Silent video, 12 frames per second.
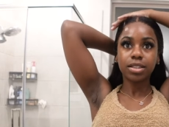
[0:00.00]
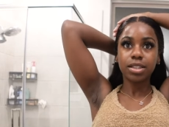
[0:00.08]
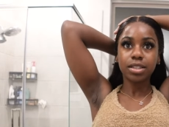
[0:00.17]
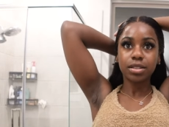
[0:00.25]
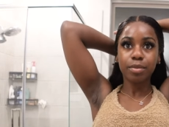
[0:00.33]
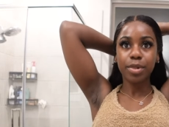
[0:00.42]

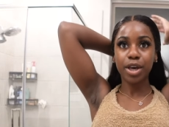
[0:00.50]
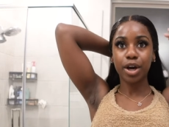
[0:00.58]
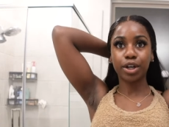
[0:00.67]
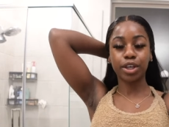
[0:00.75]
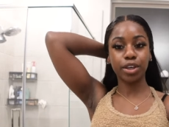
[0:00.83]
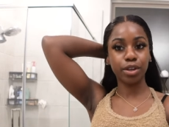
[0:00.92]
This would be
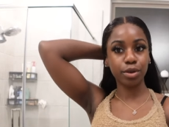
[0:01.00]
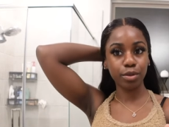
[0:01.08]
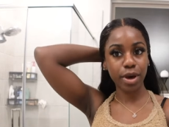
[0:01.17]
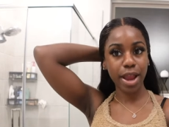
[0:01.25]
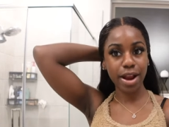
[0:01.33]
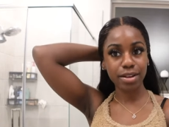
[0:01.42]
a
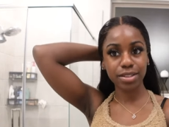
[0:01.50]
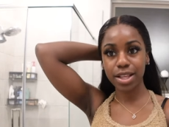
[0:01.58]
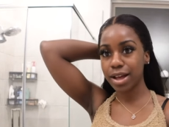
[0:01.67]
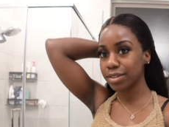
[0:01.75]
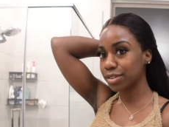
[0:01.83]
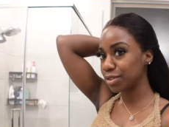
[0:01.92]
cute
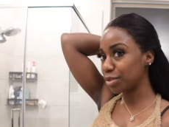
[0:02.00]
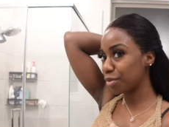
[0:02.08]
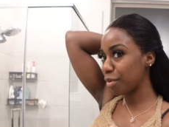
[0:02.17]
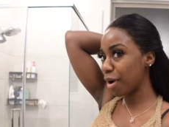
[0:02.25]
hairstyle to do